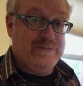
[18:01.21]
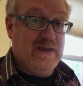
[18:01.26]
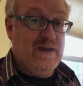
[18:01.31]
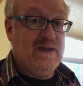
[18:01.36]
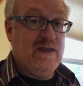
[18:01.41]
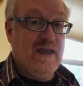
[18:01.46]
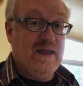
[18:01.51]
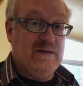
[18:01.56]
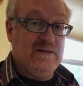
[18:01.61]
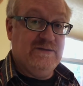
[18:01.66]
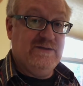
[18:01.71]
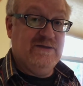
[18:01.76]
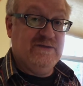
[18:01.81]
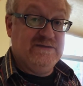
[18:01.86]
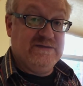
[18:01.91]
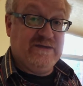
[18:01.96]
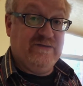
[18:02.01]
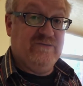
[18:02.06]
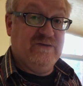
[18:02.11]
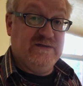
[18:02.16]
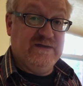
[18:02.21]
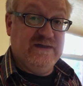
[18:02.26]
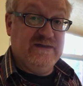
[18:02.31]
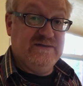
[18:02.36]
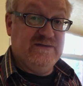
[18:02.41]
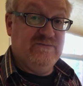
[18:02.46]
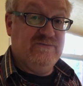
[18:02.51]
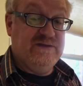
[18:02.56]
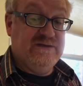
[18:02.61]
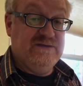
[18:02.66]
Again, it took several
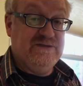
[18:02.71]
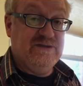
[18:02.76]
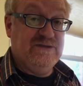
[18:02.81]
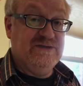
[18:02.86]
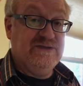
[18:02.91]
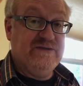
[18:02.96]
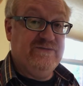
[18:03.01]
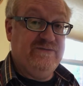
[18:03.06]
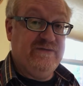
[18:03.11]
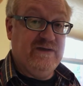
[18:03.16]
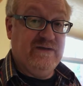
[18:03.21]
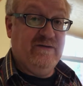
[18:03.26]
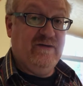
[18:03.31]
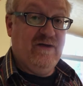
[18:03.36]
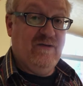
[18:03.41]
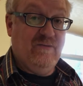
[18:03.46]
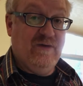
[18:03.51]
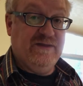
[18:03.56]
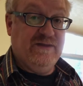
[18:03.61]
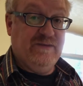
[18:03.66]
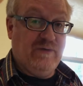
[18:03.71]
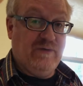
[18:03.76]
days of research to figure out